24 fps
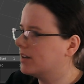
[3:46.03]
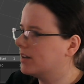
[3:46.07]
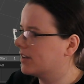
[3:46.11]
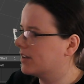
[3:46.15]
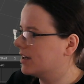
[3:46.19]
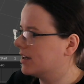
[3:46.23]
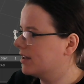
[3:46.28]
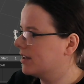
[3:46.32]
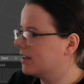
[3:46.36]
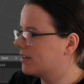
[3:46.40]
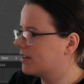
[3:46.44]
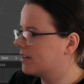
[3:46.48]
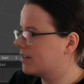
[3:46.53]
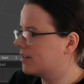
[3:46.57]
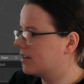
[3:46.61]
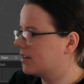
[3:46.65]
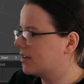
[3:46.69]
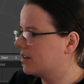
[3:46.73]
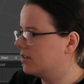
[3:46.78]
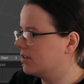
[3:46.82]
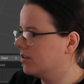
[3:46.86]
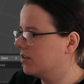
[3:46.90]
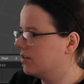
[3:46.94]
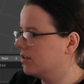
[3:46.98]
this,
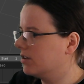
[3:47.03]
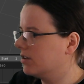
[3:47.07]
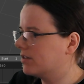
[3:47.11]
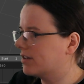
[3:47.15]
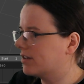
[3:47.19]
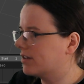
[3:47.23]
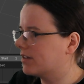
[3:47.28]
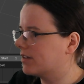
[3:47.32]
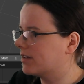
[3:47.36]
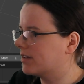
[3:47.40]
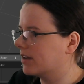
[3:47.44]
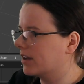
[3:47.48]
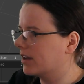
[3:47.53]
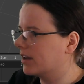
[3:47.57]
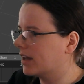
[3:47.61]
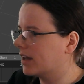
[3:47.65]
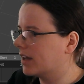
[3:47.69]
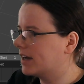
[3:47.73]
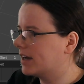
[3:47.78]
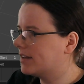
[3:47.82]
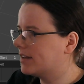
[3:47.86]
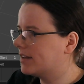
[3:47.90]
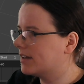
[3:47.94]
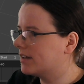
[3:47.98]
you'll notice that the
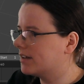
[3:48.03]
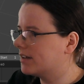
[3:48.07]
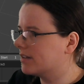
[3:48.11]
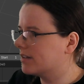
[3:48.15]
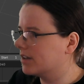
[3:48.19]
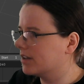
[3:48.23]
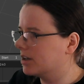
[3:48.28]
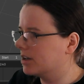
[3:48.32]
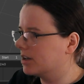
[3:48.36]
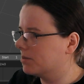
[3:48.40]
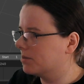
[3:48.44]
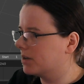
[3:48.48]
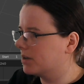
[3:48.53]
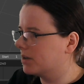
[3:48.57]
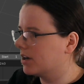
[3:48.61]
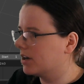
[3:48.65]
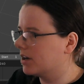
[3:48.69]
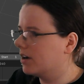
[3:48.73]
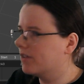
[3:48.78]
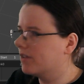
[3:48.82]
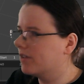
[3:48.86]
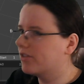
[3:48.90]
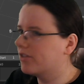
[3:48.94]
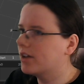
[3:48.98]
lighting's a little bit
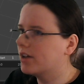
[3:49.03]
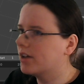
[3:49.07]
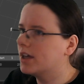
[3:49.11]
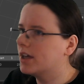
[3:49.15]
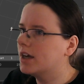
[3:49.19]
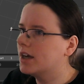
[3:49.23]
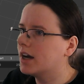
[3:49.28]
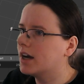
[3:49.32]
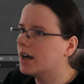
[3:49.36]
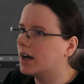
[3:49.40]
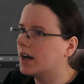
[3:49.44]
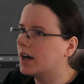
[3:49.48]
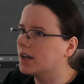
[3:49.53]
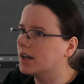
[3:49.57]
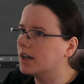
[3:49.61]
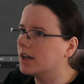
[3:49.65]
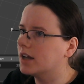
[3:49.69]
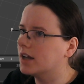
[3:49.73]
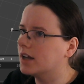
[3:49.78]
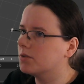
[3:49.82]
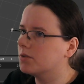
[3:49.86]
off. And so